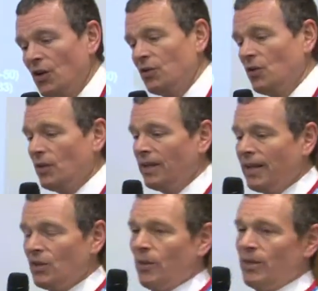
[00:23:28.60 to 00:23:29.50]
So the
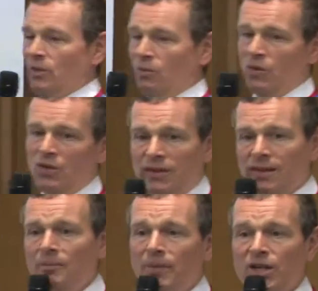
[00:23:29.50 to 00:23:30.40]
next question was that
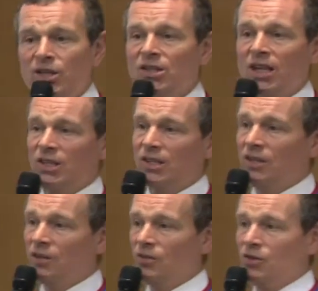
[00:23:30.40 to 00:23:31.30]
some patients actually
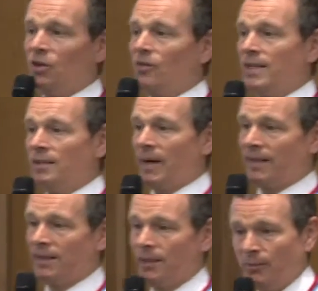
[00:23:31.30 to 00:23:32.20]
don't tolerate
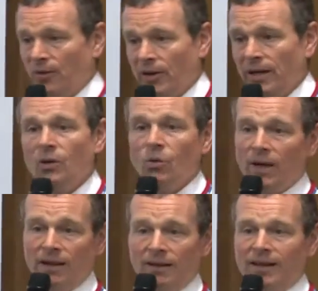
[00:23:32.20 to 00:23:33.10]
imatinib very
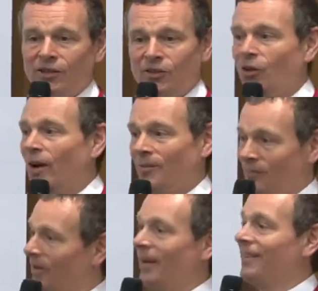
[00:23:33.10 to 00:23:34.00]
well. I don't know
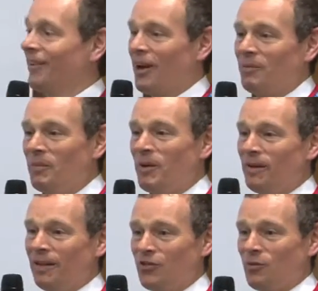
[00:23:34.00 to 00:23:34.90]
how many people
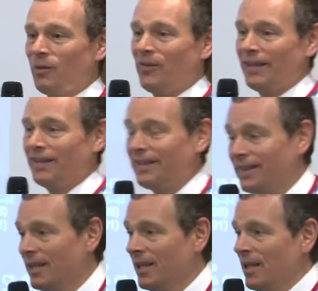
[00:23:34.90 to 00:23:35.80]
in this room have had it,
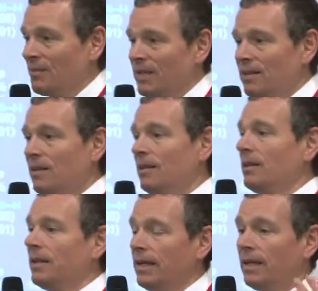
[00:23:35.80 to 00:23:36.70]
but
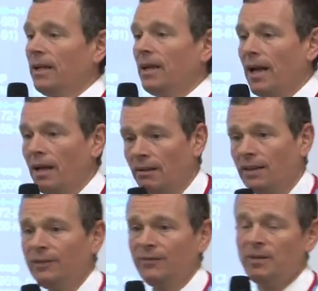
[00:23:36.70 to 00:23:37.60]
certainly
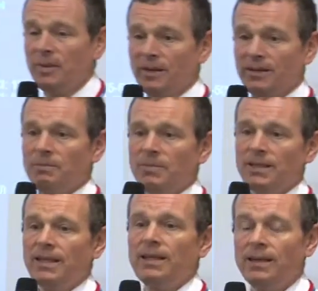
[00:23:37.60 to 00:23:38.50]
elderly females in
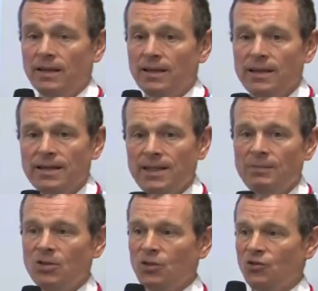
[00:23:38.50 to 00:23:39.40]
particular seem
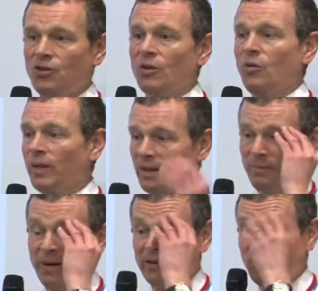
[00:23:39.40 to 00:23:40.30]
to struggle with the
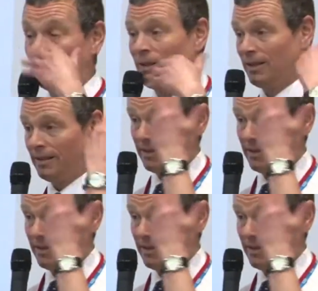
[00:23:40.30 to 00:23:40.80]
periorbital